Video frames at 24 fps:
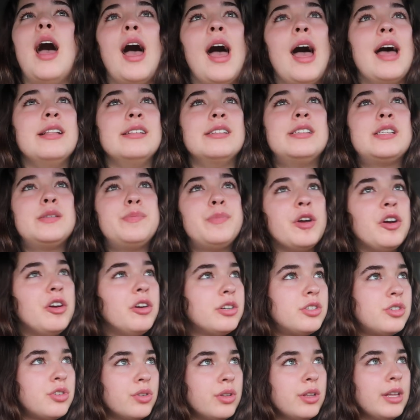And
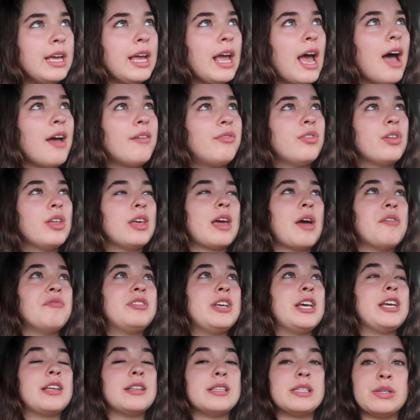spiritually, I feel like I've
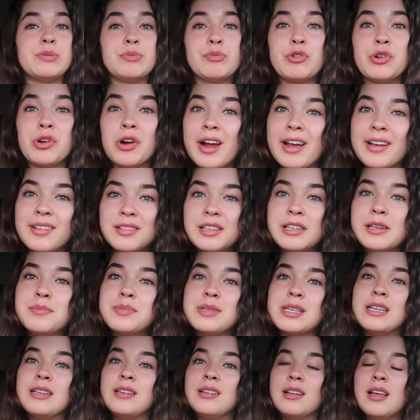taken some great
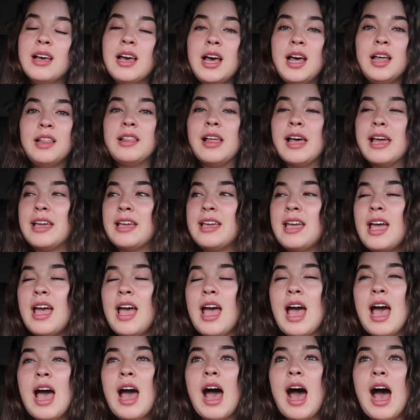leaps and like,
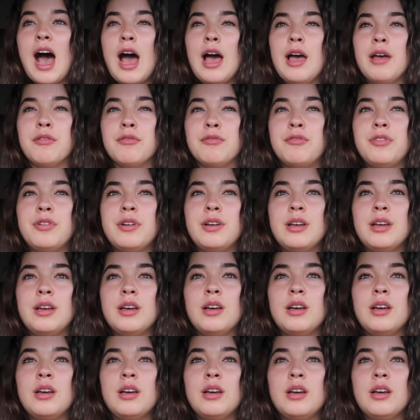I've
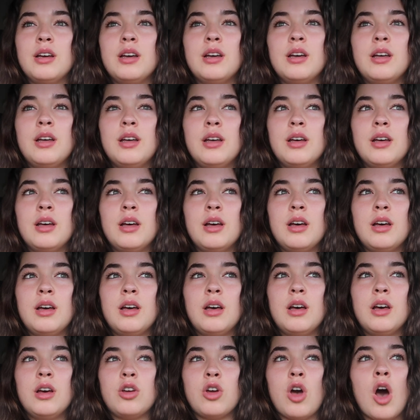
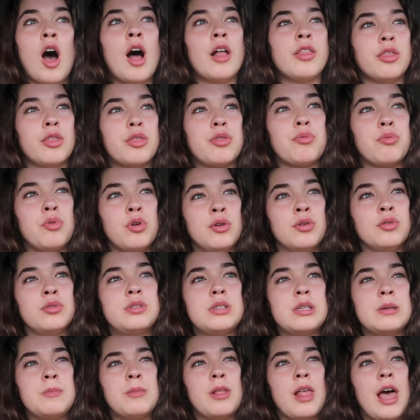gotten through
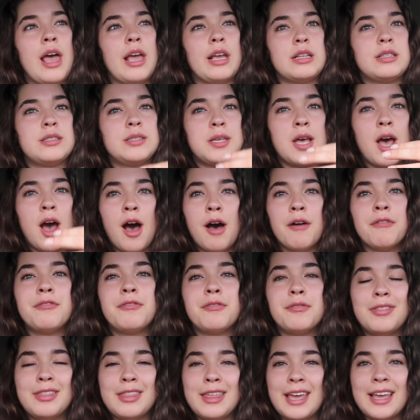some like tough
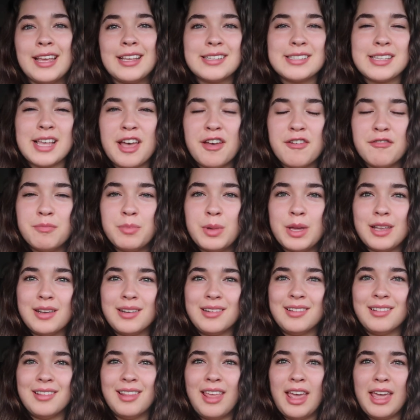things that have
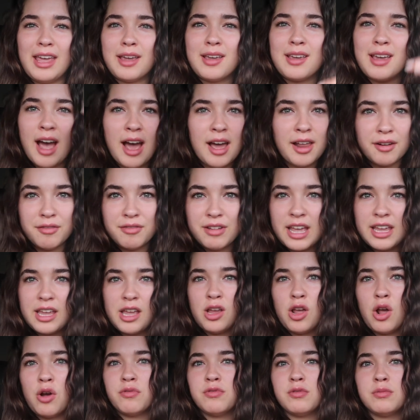been like kind of
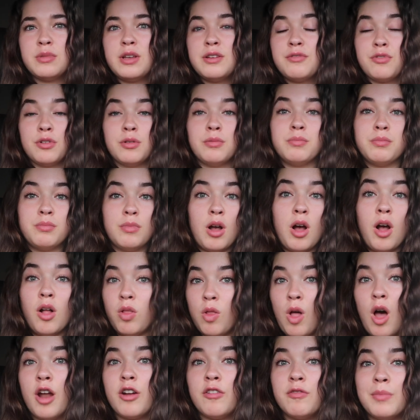hanging over me for a
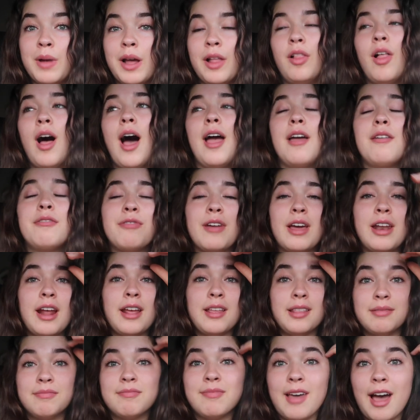lot of my life, and
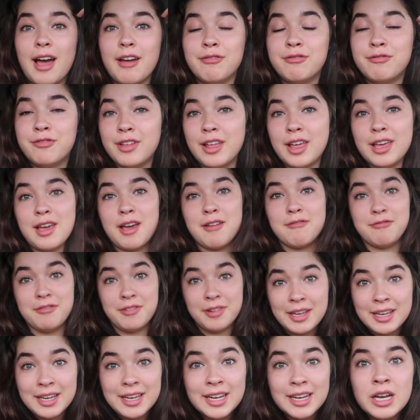I feel like I've
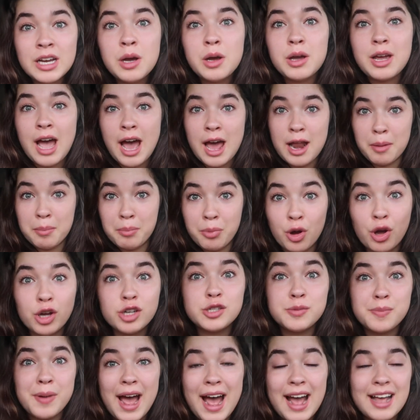kind of
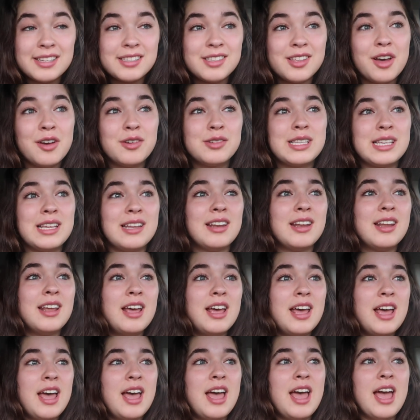pushed past those
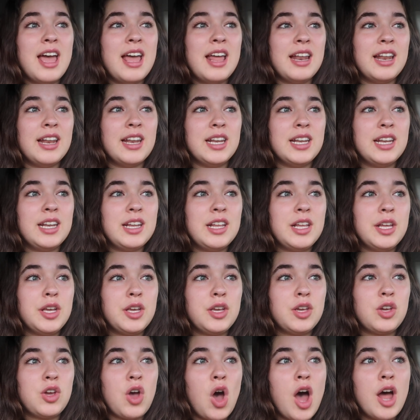and
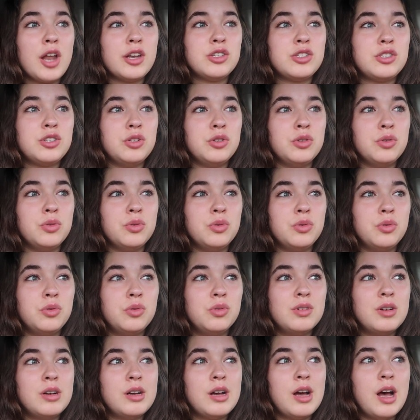gotten to
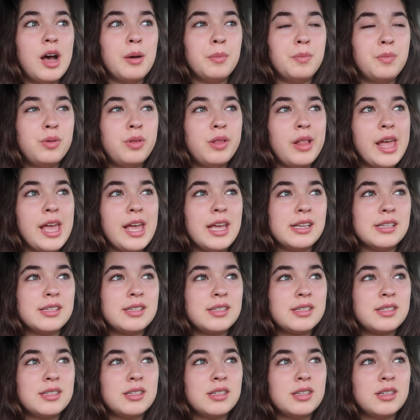a
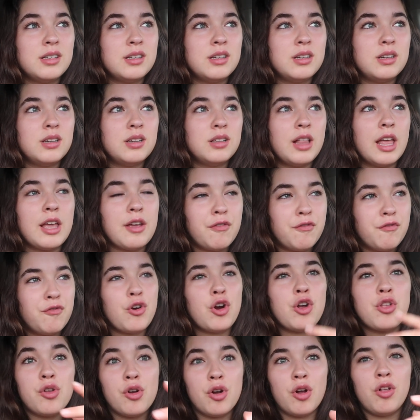place like
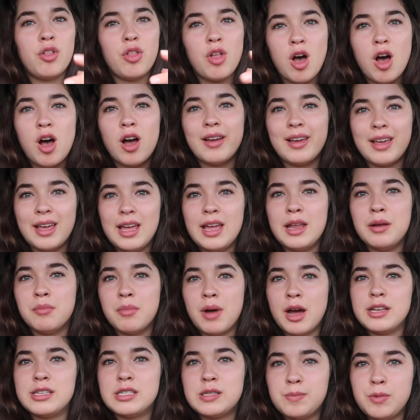further along in
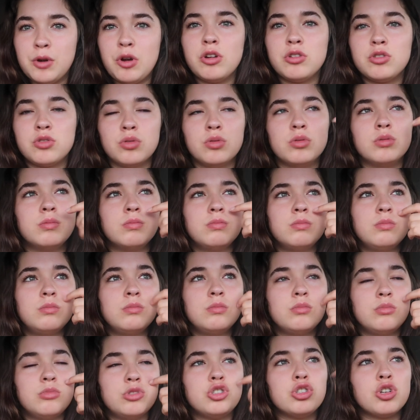my spiritual
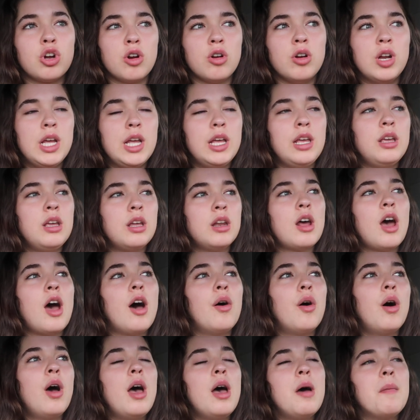journey, you
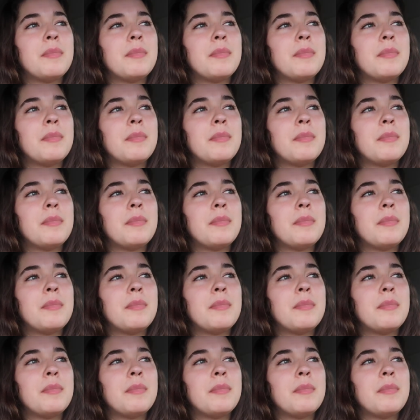know?